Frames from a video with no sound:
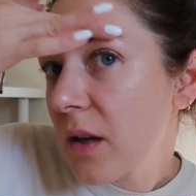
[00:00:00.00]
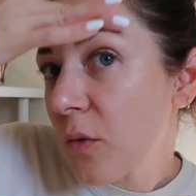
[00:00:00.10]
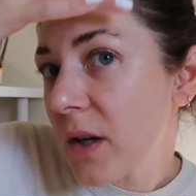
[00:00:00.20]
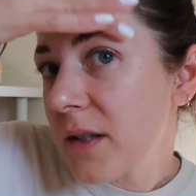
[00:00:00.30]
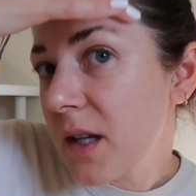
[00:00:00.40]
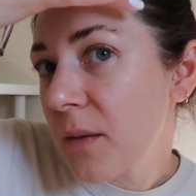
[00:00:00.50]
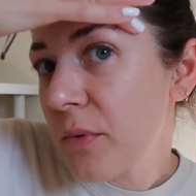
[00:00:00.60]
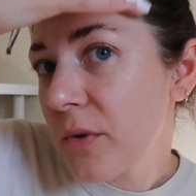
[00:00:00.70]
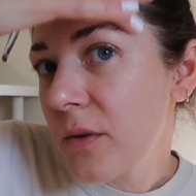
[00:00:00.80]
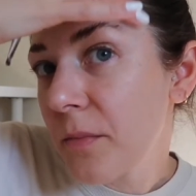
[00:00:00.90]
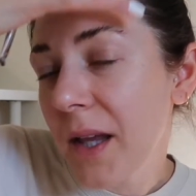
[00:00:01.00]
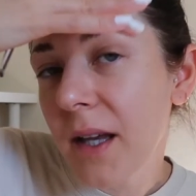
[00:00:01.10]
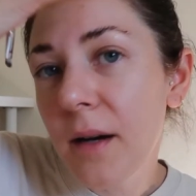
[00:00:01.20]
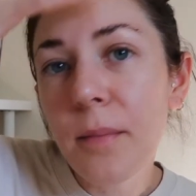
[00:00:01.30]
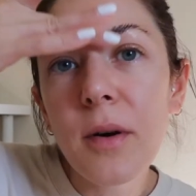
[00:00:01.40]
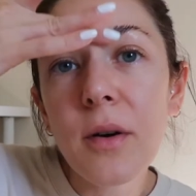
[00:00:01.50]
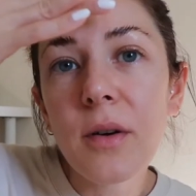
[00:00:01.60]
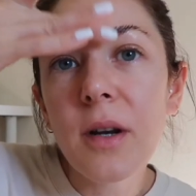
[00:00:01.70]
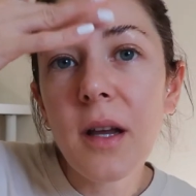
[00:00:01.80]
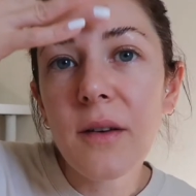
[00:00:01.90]
Once I put makeup
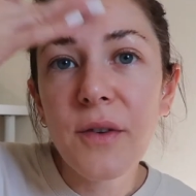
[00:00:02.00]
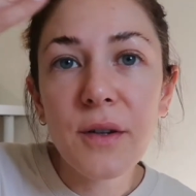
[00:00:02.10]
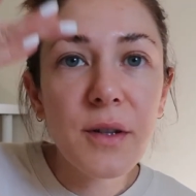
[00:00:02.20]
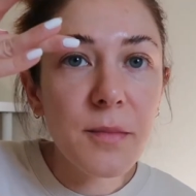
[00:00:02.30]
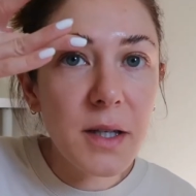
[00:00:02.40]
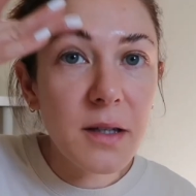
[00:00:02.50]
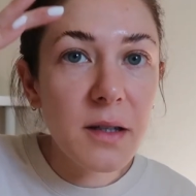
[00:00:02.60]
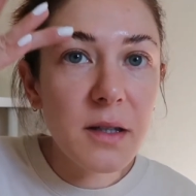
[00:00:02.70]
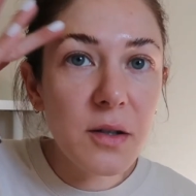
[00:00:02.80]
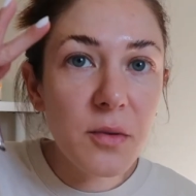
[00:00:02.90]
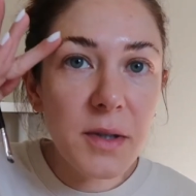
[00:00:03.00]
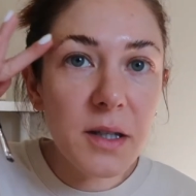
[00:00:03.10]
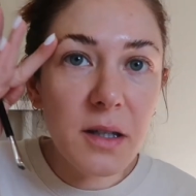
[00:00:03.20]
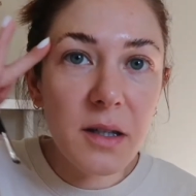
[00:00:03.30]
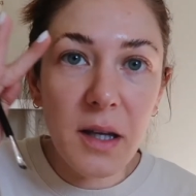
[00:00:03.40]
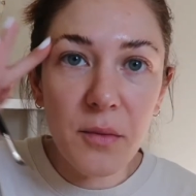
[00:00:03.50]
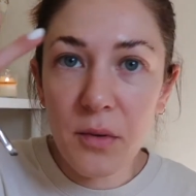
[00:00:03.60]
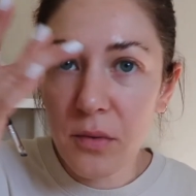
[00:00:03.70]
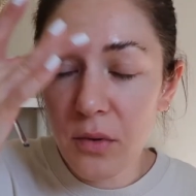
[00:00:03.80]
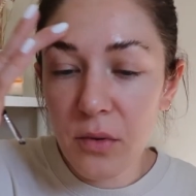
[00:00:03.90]
on and fill them in a little bit, they
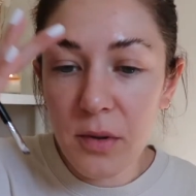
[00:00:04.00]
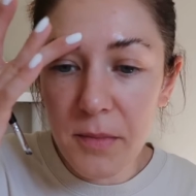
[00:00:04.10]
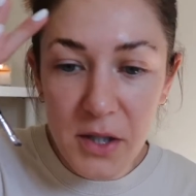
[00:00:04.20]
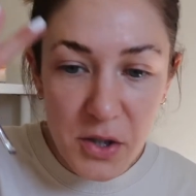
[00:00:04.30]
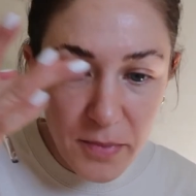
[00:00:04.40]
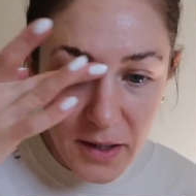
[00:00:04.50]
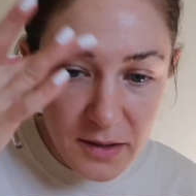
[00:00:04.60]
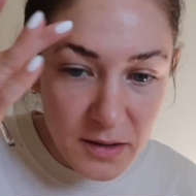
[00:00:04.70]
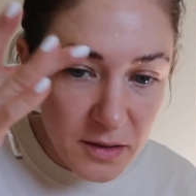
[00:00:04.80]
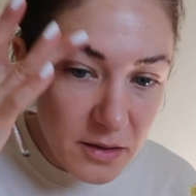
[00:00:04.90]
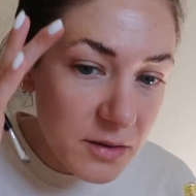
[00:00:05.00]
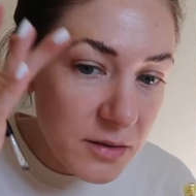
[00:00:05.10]
will look much better.